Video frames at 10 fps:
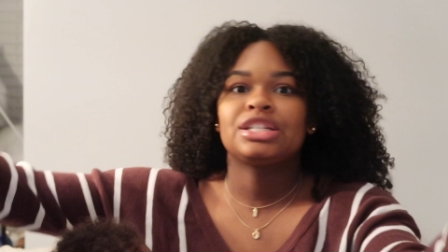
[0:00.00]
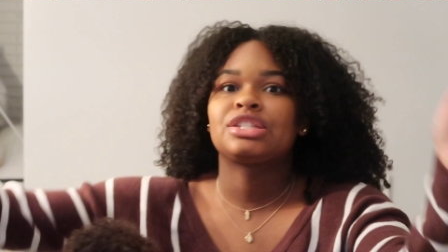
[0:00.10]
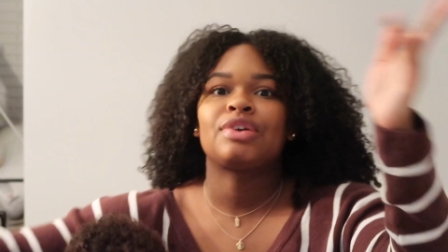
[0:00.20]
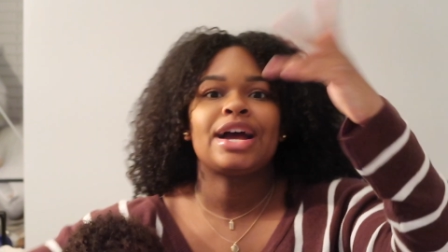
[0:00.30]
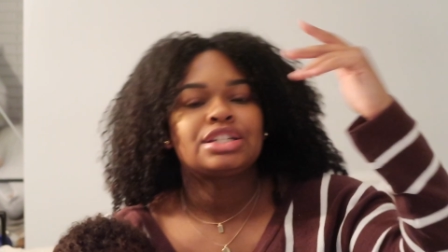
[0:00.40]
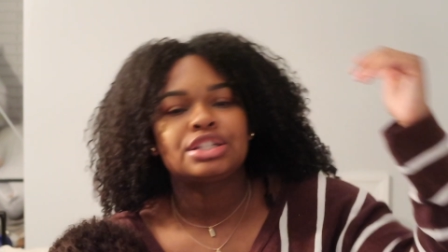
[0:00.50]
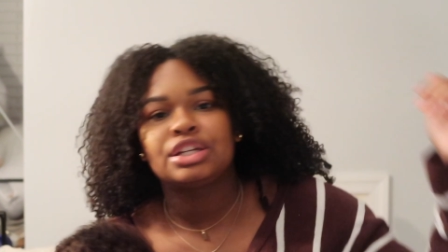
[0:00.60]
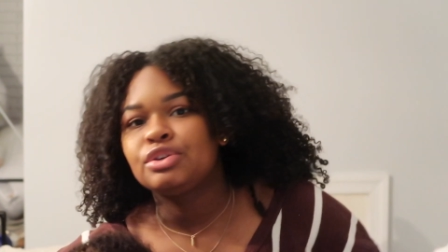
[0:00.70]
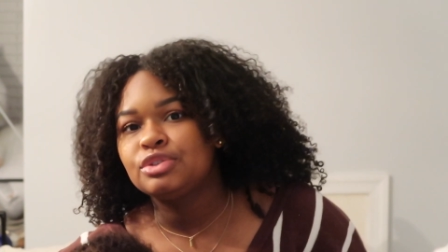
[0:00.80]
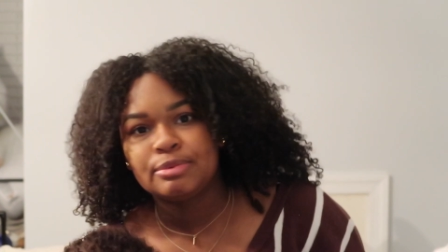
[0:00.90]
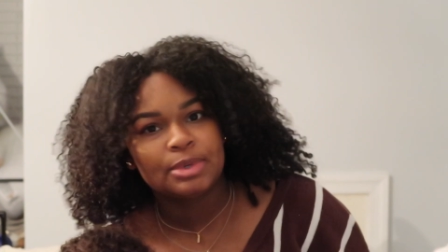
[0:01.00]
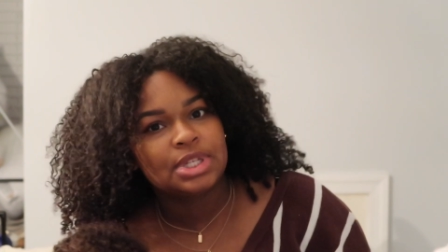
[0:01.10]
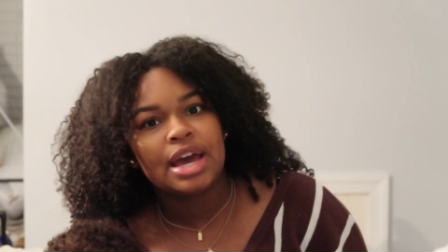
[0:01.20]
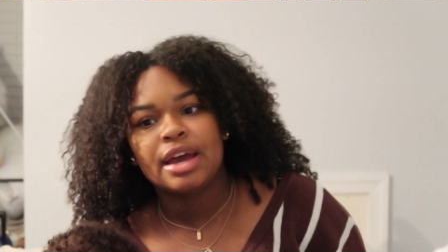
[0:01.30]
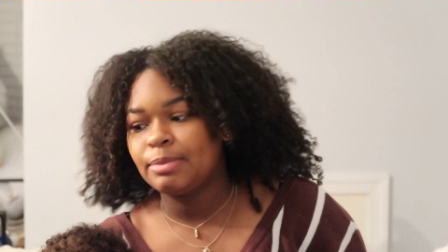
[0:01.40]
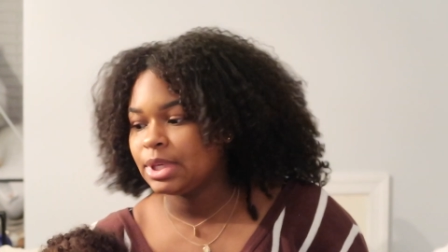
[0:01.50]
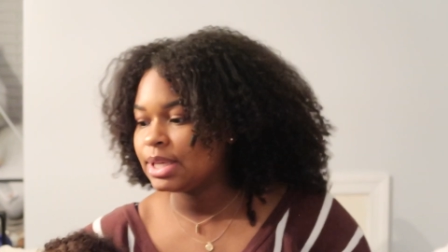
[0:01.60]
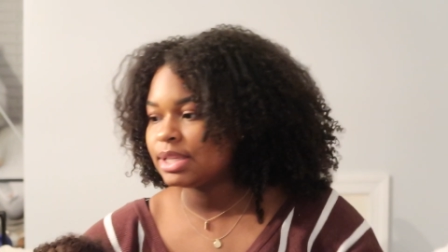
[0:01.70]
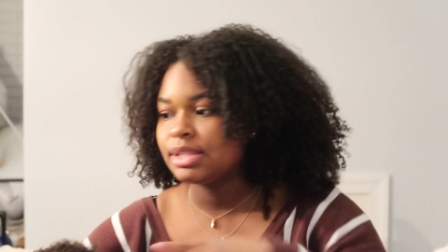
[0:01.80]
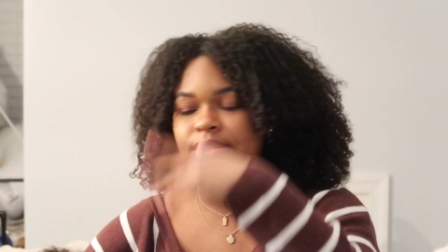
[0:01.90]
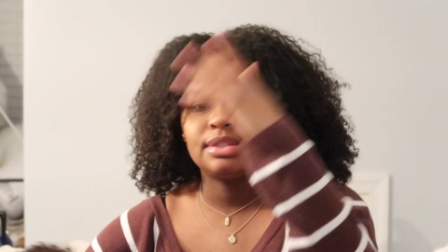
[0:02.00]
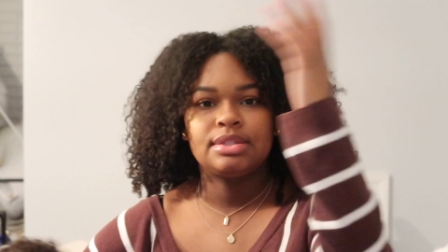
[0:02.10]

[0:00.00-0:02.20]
just scratched the YouTuber tag because,